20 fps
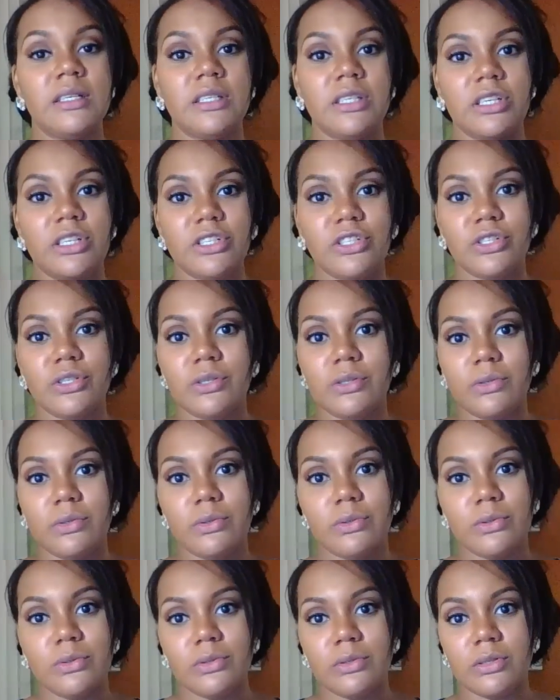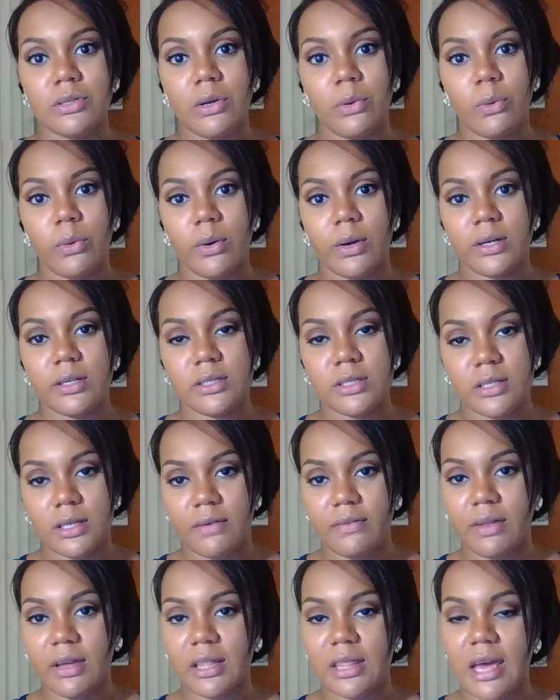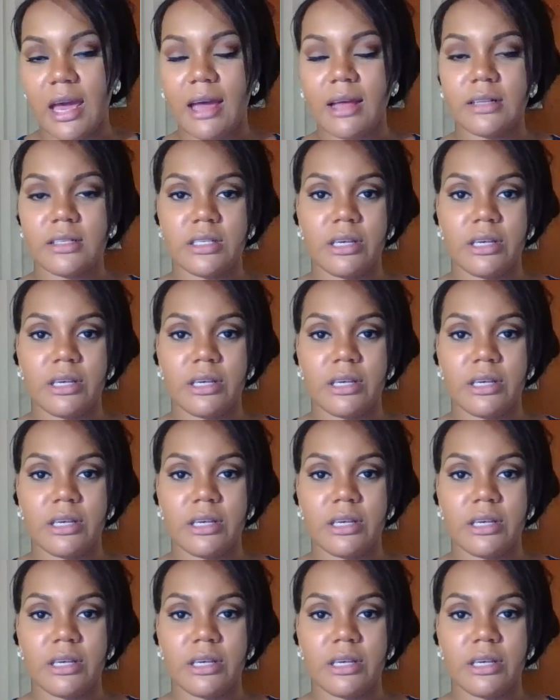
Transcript: tennis shoes or stuff like that.